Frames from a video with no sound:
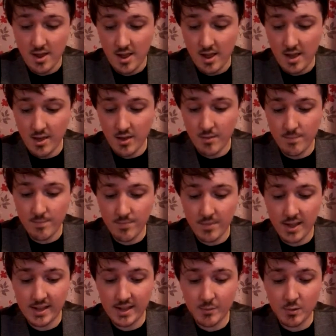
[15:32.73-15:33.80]
And
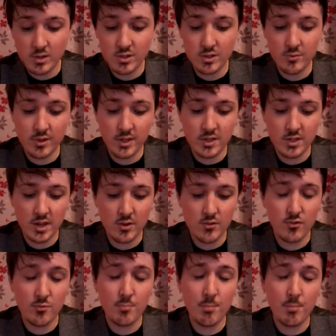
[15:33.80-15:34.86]
once you reach
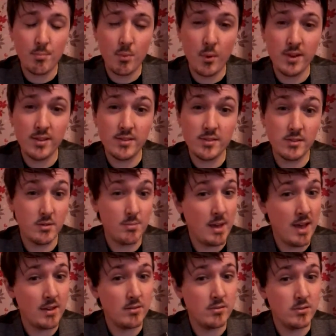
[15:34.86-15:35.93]
100 points, is a
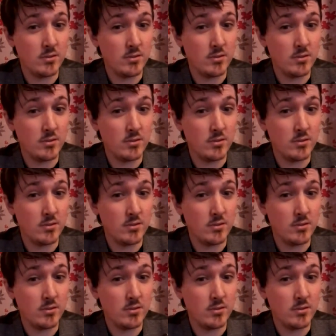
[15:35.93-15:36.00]
pound.